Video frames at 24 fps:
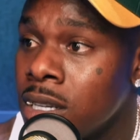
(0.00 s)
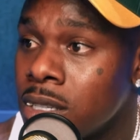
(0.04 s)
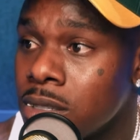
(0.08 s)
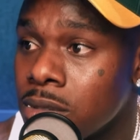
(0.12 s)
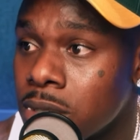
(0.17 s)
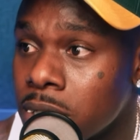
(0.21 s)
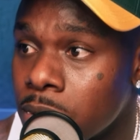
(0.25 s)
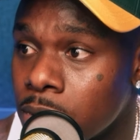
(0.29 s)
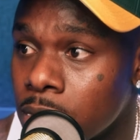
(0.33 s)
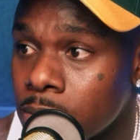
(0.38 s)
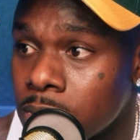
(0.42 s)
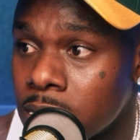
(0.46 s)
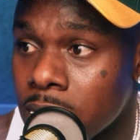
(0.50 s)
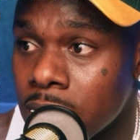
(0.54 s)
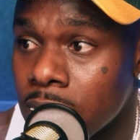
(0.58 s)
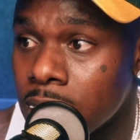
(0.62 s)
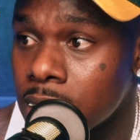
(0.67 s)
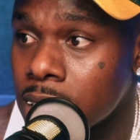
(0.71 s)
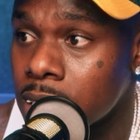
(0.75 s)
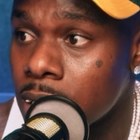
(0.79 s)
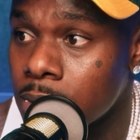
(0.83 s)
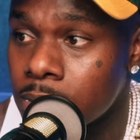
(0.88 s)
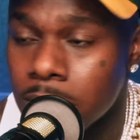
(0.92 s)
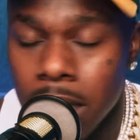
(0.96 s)
You get what I'm
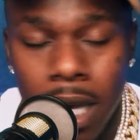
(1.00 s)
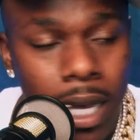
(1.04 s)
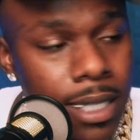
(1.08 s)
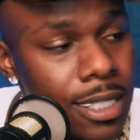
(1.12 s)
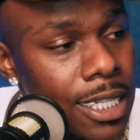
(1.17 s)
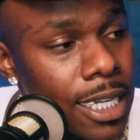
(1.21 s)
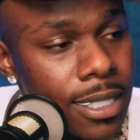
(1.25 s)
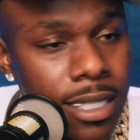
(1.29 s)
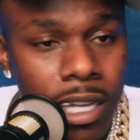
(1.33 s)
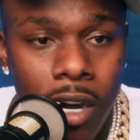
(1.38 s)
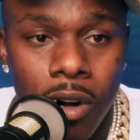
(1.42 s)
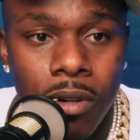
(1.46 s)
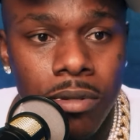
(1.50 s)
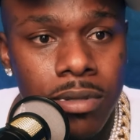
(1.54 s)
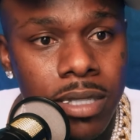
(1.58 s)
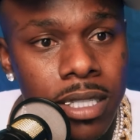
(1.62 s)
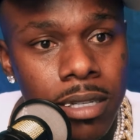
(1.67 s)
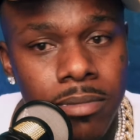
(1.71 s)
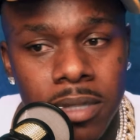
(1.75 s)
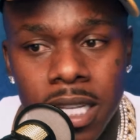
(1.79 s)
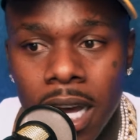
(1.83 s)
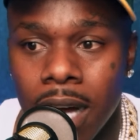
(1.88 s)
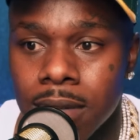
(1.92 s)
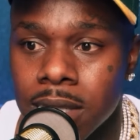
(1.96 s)
saying? Sometimes I don't.
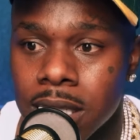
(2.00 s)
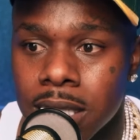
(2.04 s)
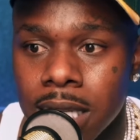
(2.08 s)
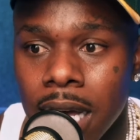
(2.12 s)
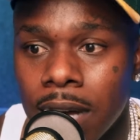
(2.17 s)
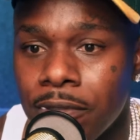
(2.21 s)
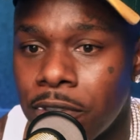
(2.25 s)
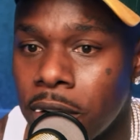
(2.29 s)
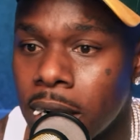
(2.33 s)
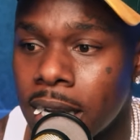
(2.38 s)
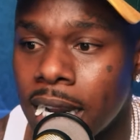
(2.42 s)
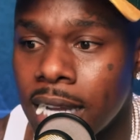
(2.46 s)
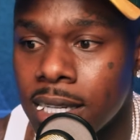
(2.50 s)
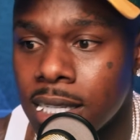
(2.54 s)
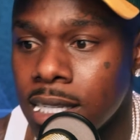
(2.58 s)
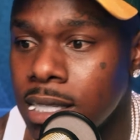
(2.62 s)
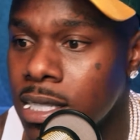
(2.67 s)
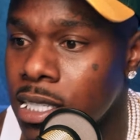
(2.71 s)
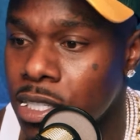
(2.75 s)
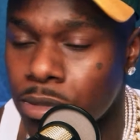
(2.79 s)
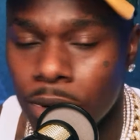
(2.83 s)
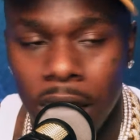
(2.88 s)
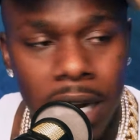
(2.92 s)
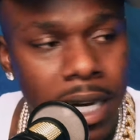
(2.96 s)
Sometimes it's like, fuck it, I need
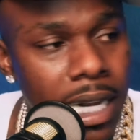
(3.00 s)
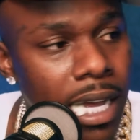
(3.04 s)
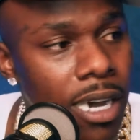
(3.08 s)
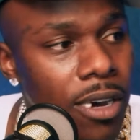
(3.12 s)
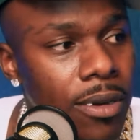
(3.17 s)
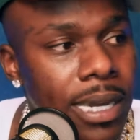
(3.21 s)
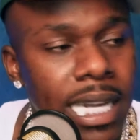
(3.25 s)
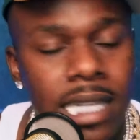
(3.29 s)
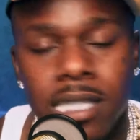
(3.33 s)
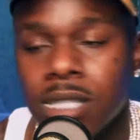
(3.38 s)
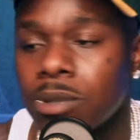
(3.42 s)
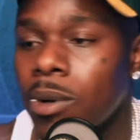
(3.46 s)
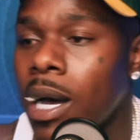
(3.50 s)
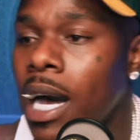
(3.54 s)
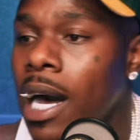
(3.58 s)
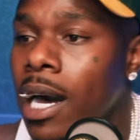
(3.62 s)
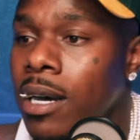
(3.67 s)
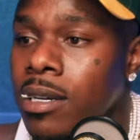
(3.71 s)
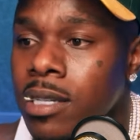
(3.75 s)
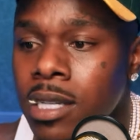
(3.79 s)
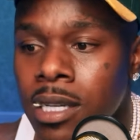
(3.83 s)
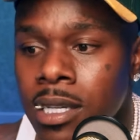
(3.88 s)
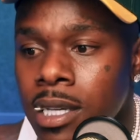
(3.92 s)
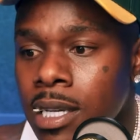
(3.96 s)
this right now. Okay, so
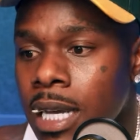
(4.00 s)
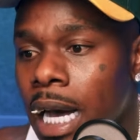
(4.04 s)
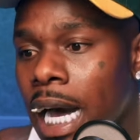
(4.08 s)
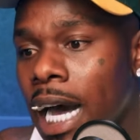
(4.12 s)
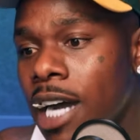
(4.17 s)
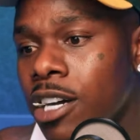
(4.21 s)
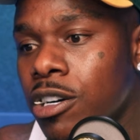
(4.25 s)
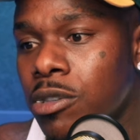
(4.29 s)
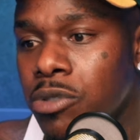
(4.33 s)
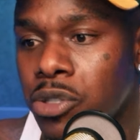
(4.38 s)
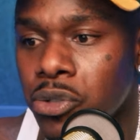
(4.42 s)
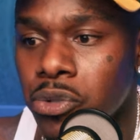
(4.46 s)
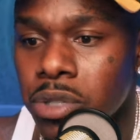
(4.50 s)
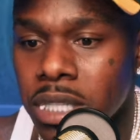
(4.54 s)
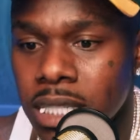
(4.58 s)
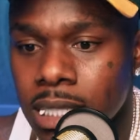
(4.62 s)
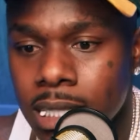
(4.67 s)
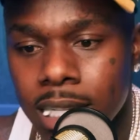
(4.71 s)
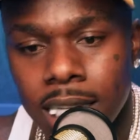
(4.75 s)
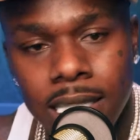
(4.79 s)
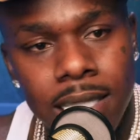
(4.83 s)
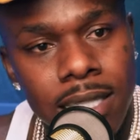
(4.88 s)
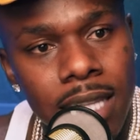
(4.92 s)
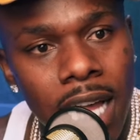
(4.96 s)
I go do this.
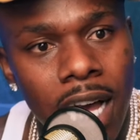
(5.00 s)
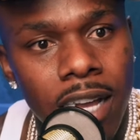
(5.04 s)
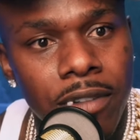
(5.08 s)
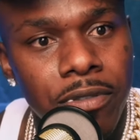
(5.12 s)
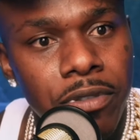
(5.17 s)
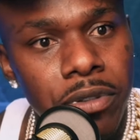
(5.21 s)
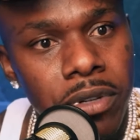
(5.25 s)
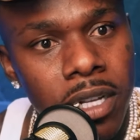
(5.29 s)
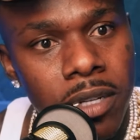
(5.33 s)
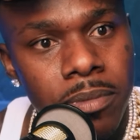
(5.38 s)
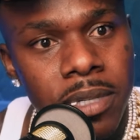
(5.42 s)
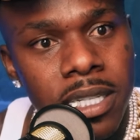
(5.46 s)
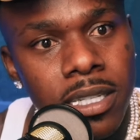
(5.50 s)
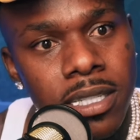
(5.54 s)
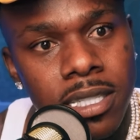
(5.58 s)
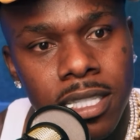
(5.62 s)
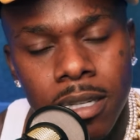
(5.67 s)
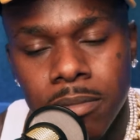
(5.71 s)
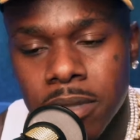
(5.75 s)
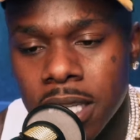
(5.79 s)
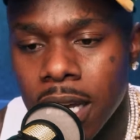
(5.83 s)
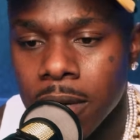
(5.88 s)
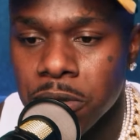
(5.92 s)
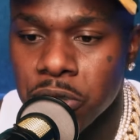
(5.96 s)
That's life. You know what I mean? Or
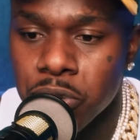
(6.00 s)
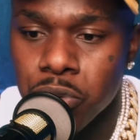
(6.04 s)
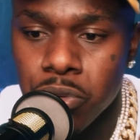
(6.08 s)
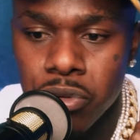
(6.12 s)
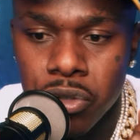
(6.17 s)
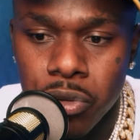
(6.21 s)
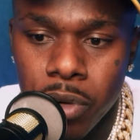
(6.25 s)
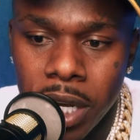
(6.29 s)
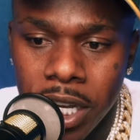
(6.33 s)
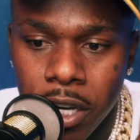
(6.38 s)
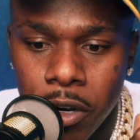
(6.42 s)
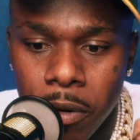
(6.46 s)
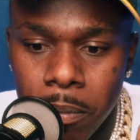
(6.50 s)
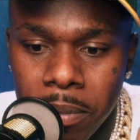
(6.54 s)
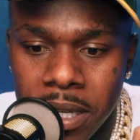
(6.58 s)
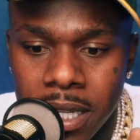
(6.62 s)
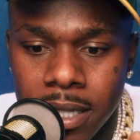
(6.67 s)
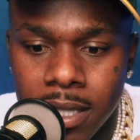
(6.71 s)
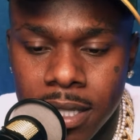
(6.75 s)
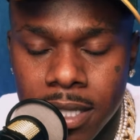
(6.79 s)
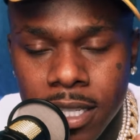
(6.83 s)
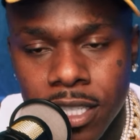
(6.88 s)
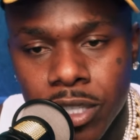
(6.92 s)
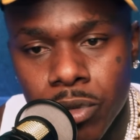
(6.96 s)
sometimes you ain't gonna be
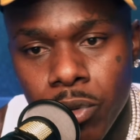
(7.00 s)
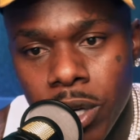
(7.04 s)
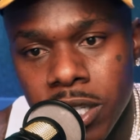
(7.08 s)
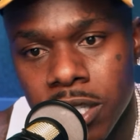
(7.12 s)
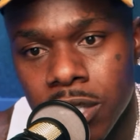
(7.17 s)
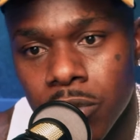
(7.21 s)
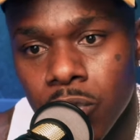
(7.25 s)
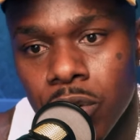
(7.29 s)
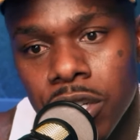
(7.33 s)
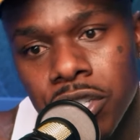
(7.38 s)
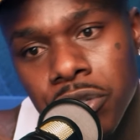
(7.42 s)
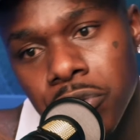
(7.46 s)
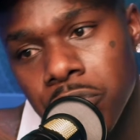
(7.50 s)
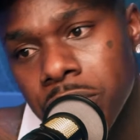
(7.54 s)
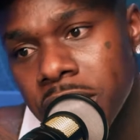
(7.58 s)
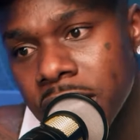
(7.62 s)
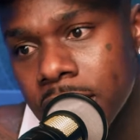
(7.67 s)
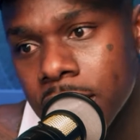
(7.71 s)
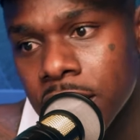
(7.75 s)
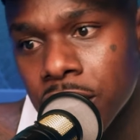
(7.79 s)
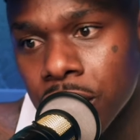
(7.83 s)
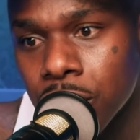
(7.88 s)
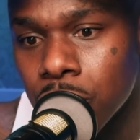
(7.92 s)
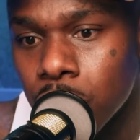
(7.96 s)
in a situation where you
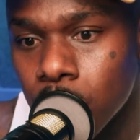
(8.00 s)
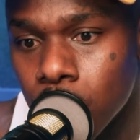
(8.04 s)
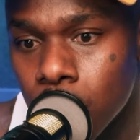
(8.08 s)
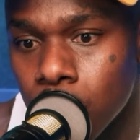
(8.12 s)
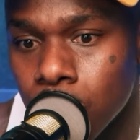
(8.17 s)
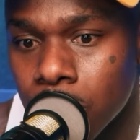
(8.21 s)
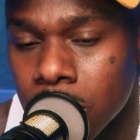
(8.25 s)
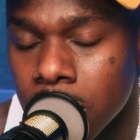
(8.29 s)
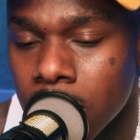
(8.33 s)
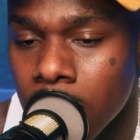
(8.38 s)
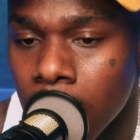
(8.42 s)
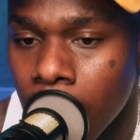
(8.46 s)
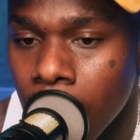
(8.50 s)
get to choose.